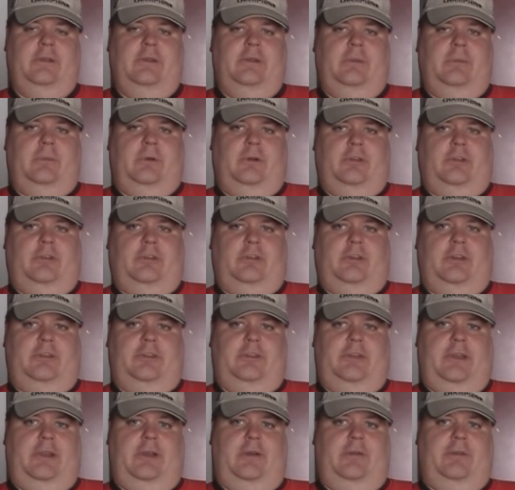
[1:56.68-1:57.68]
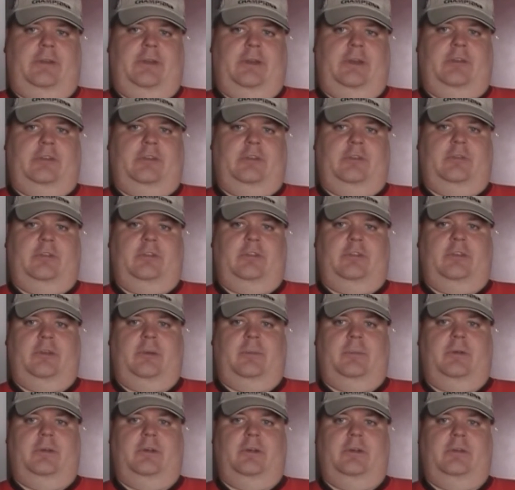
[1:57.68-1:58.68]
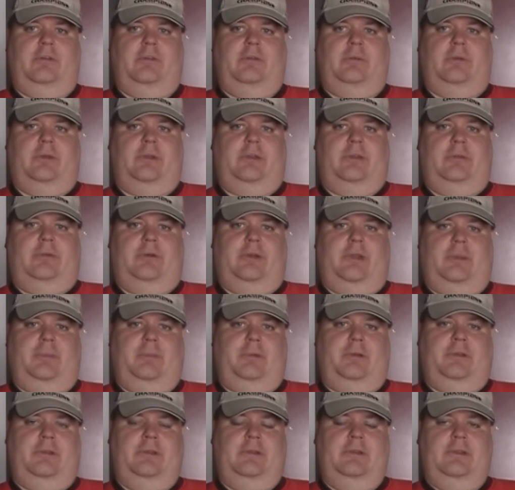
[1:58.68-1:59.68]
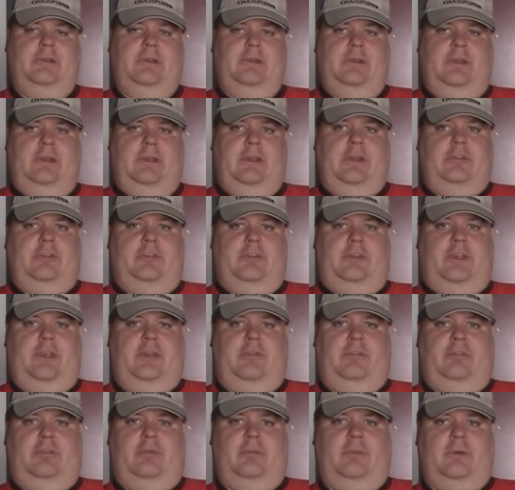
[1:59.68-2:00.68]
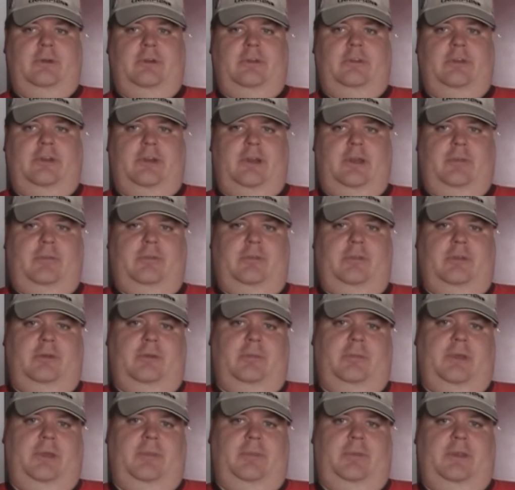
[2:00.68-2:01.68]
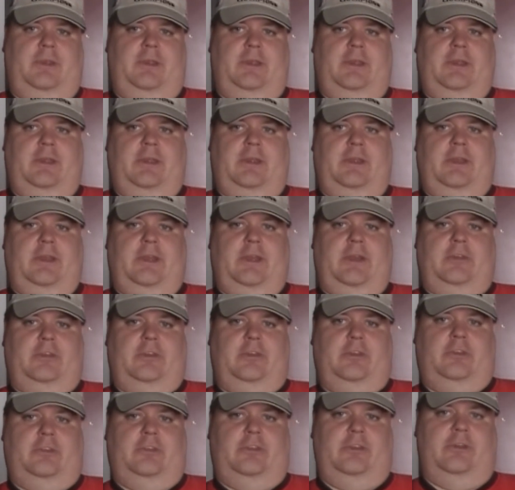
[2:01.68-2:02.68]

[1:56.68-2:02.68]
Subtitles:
was shut down as of December 2020, but it's to give some more time to maybe get access to